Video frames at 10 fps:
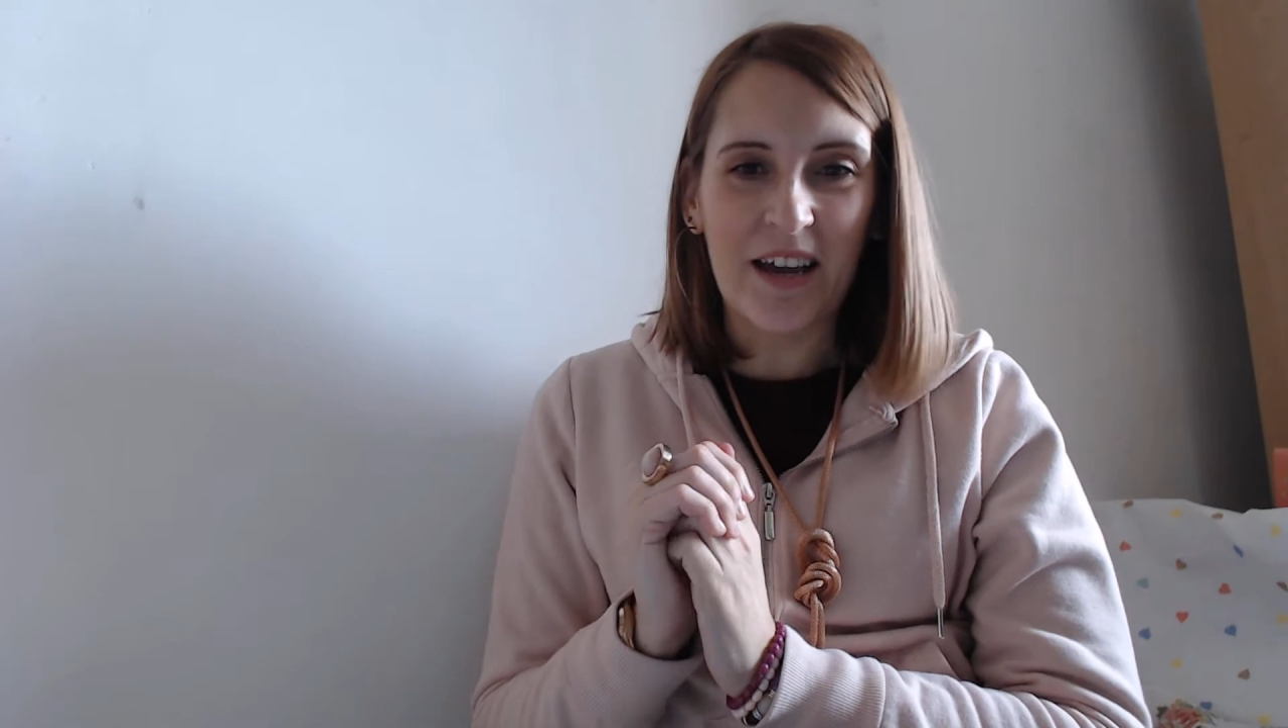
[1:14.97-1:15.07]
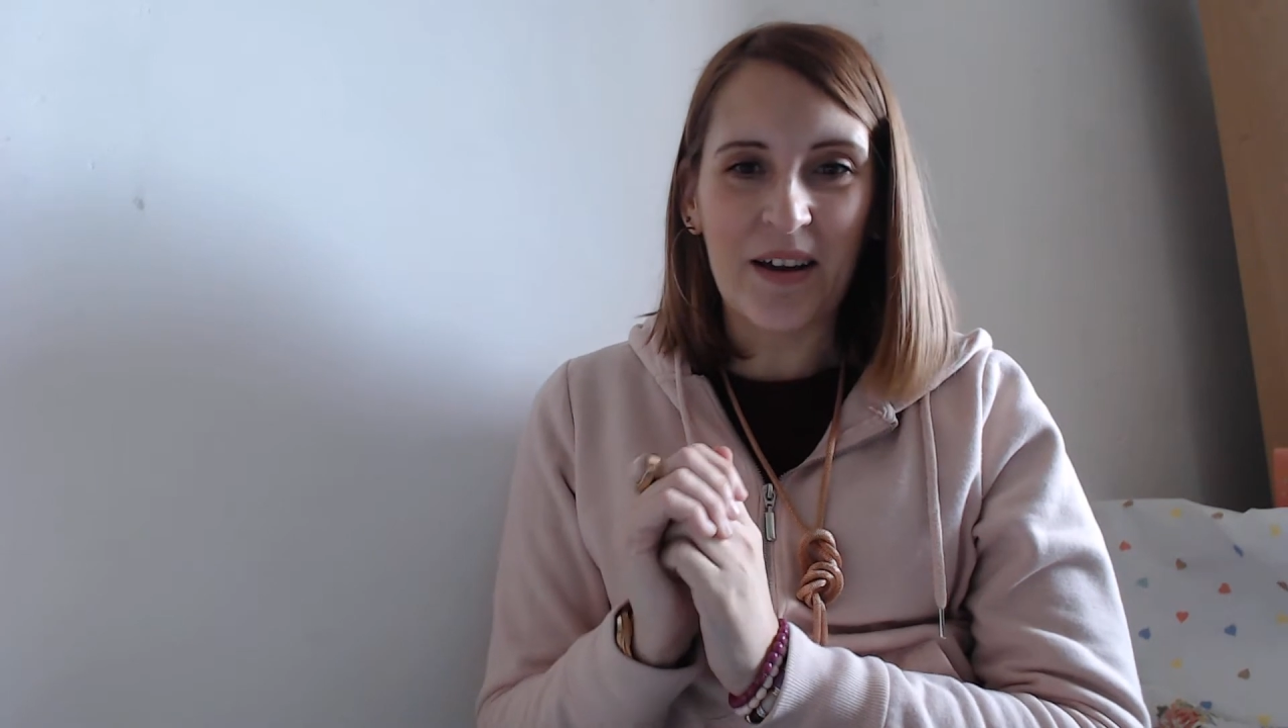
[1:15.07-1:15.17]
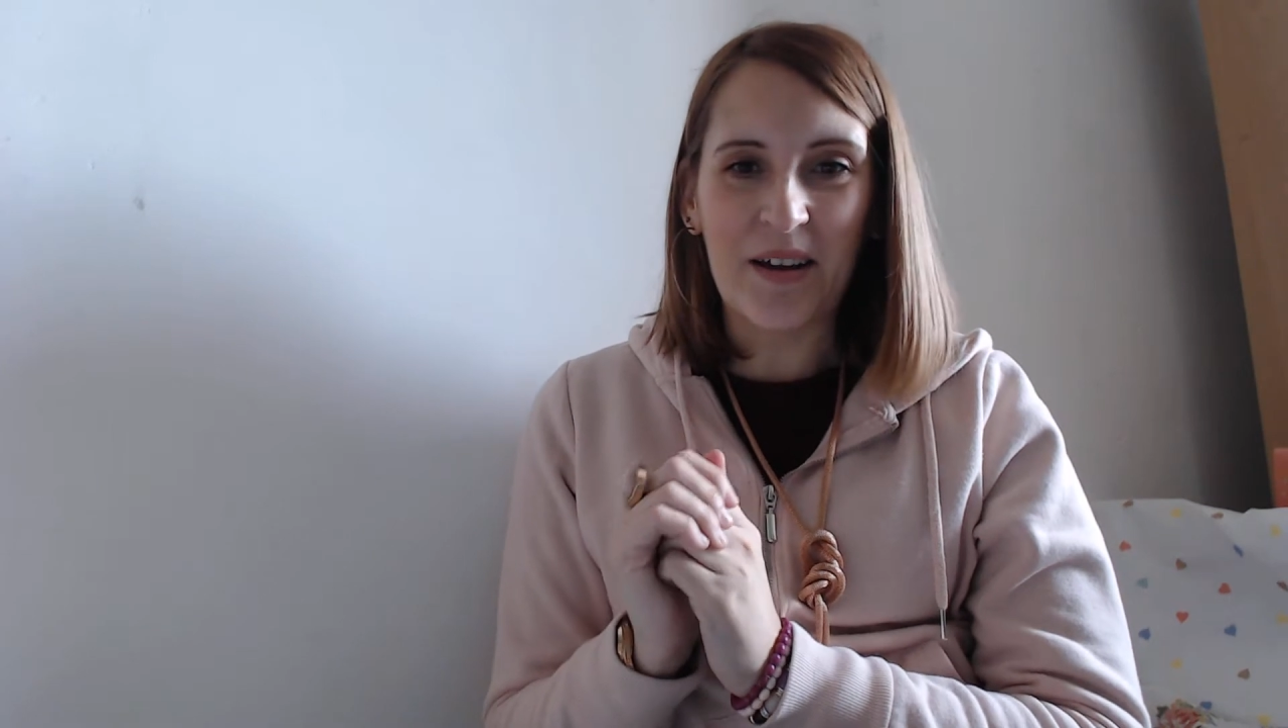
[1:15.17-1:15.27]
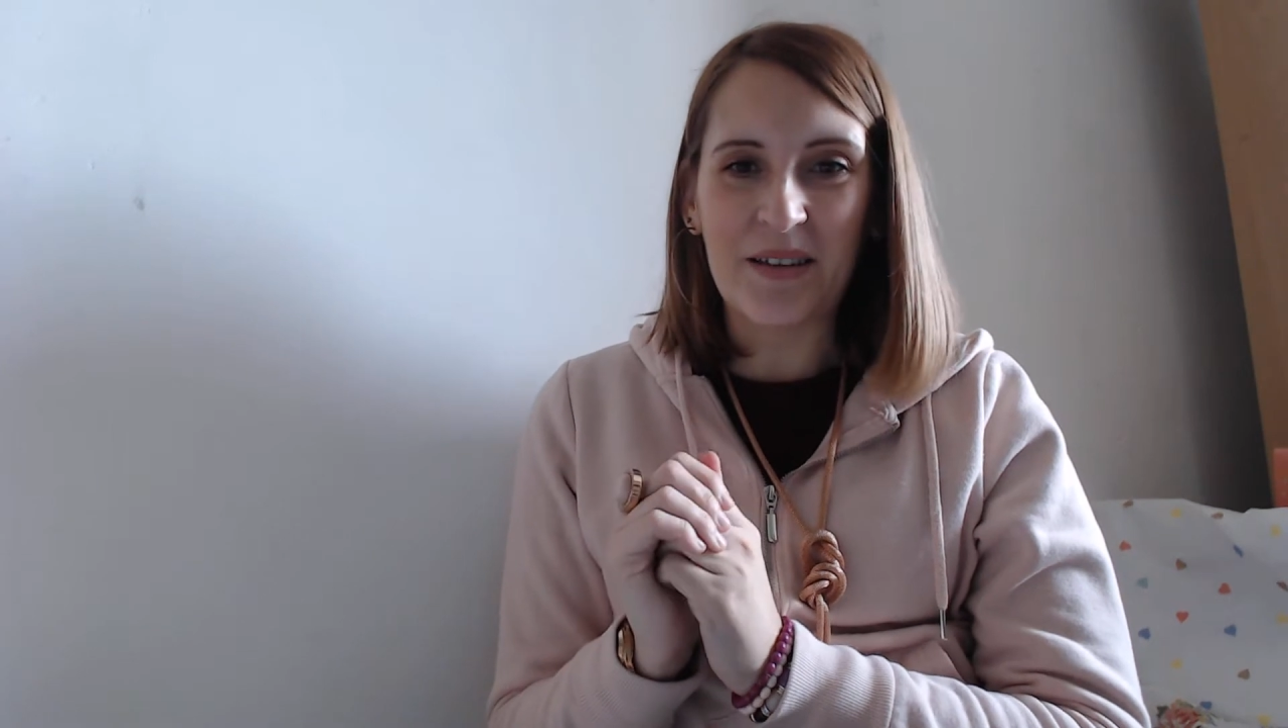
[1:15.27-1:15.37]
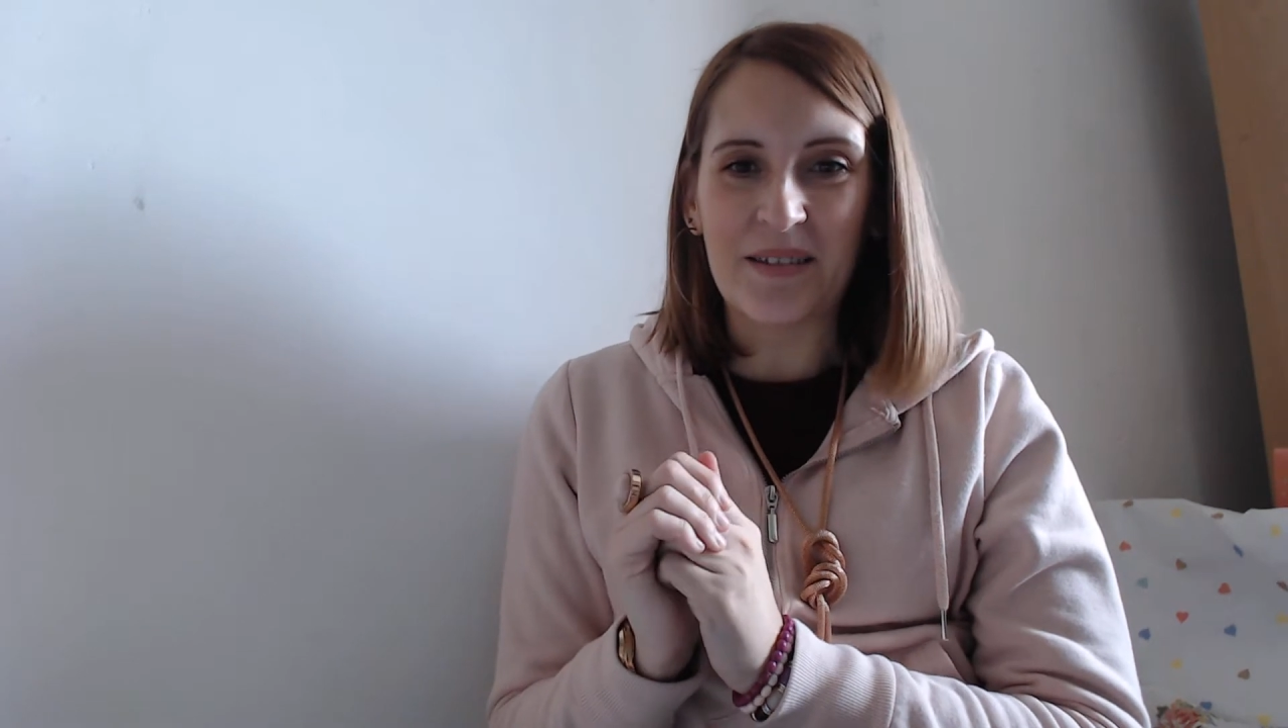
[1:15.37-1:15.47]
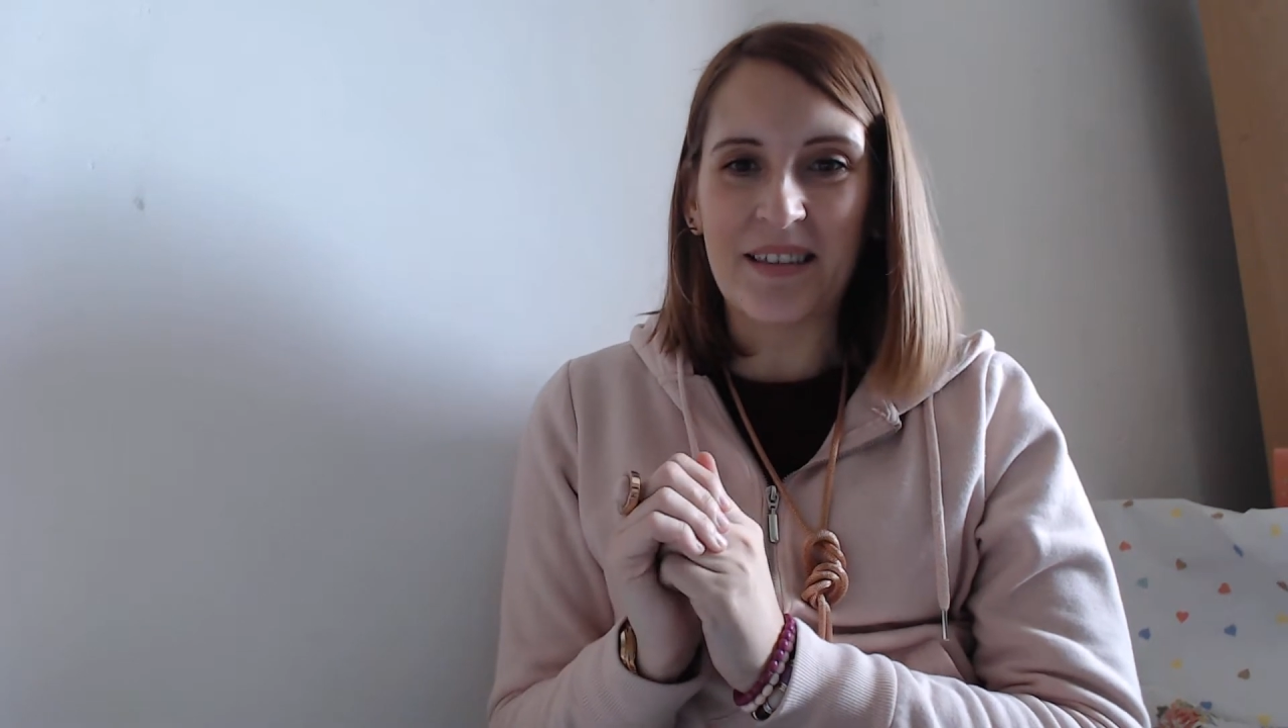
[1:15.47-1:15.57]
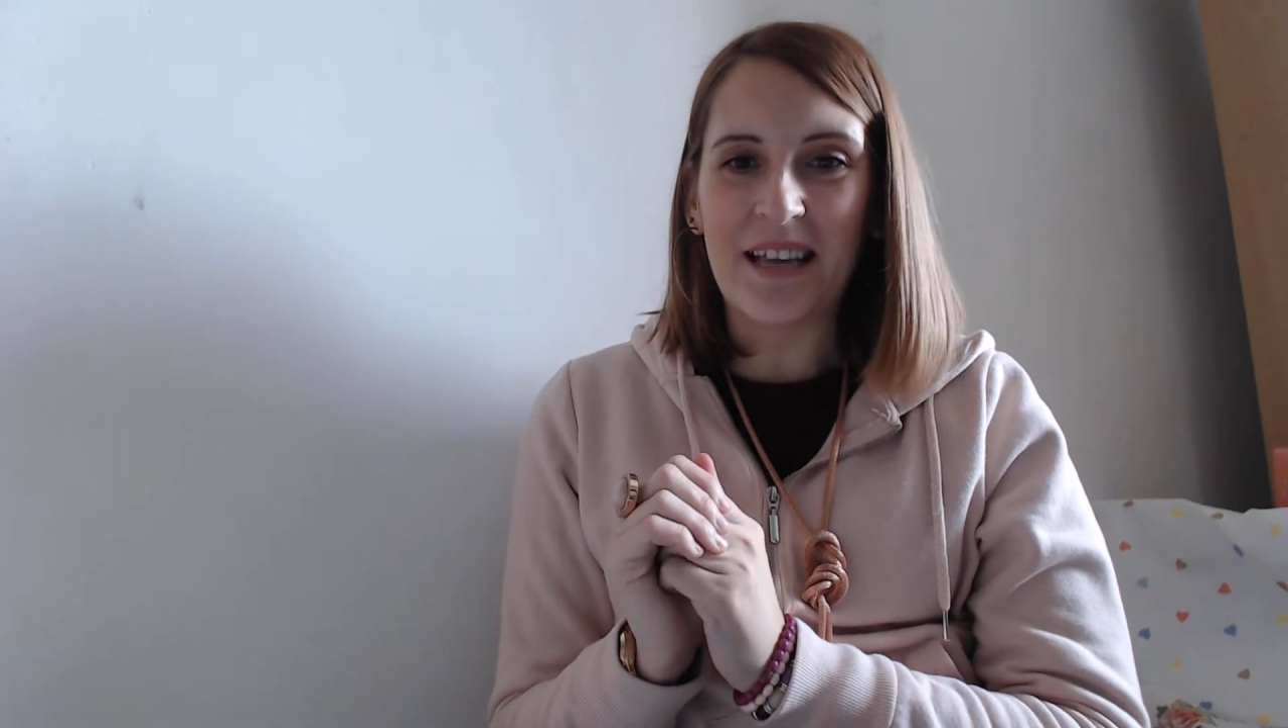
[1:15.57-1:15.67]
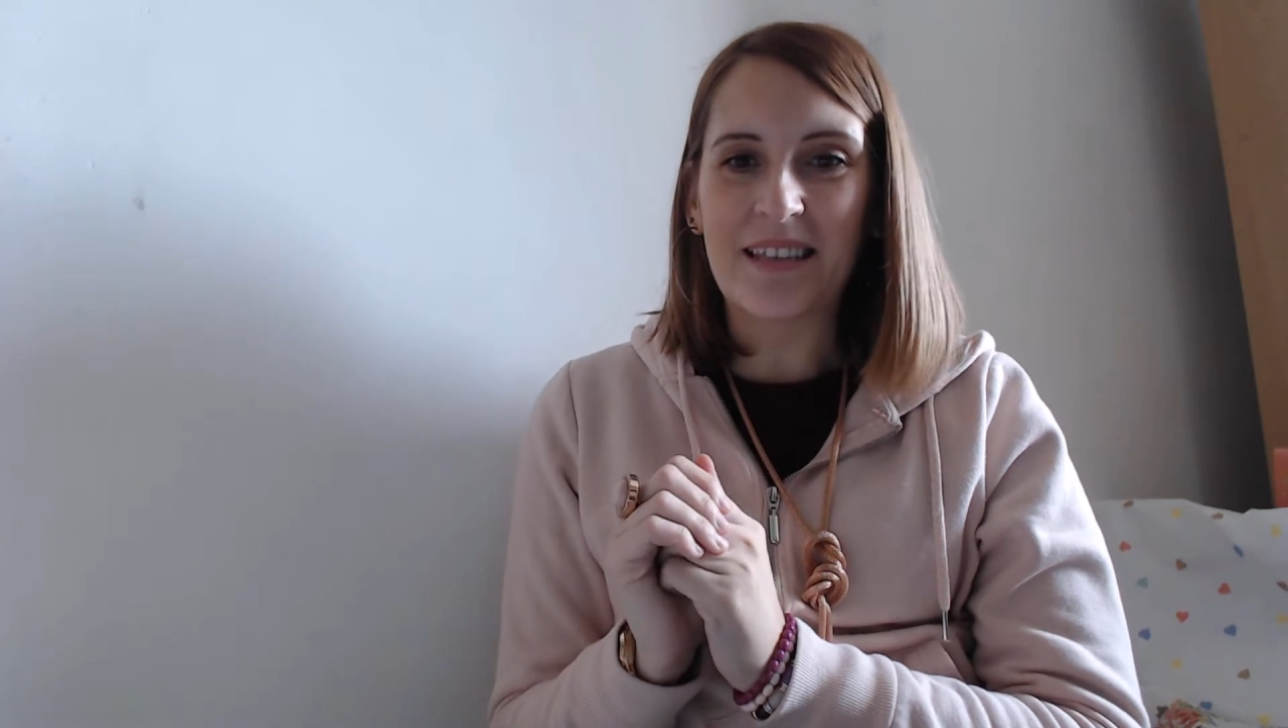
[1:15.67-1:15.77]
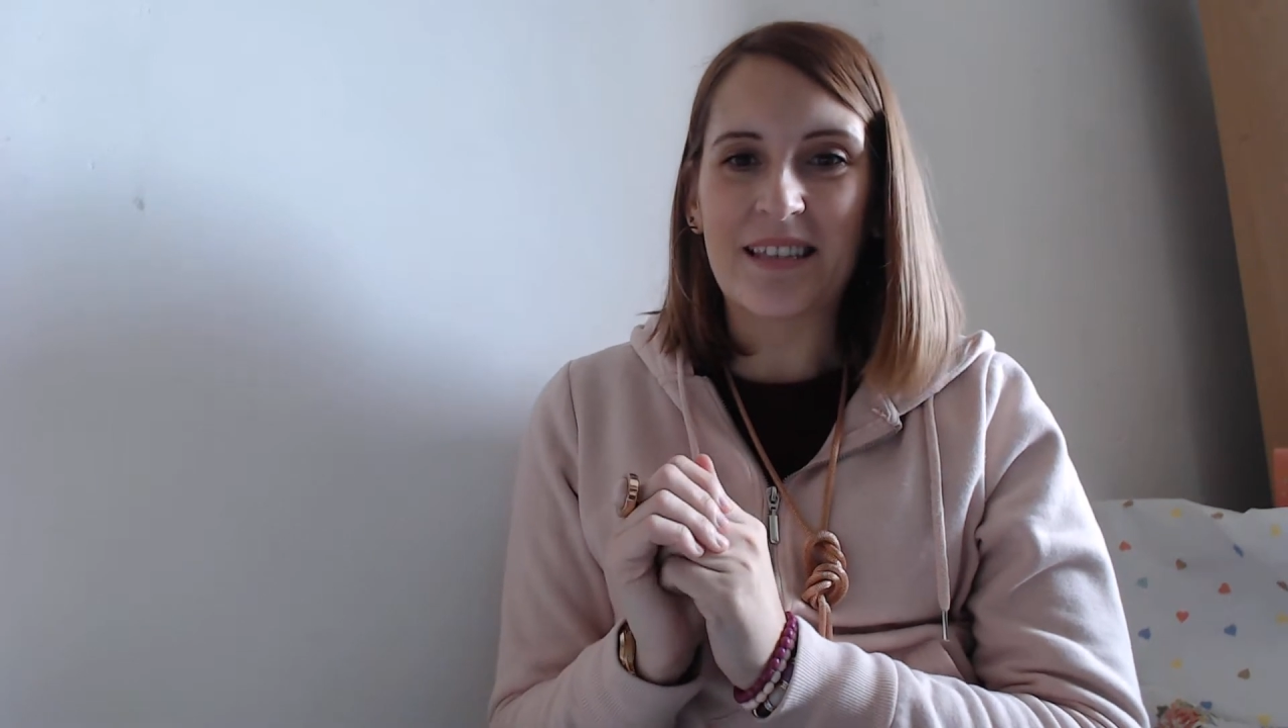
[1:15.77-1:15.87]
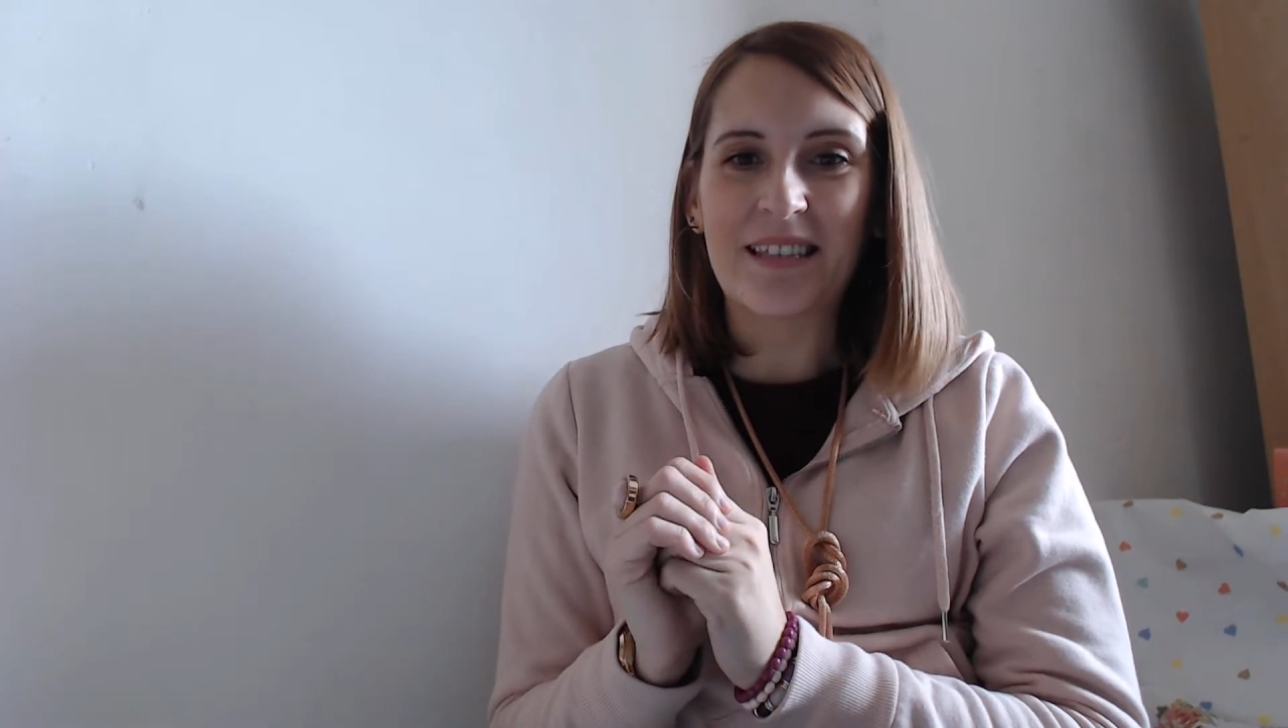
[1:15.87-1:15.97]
that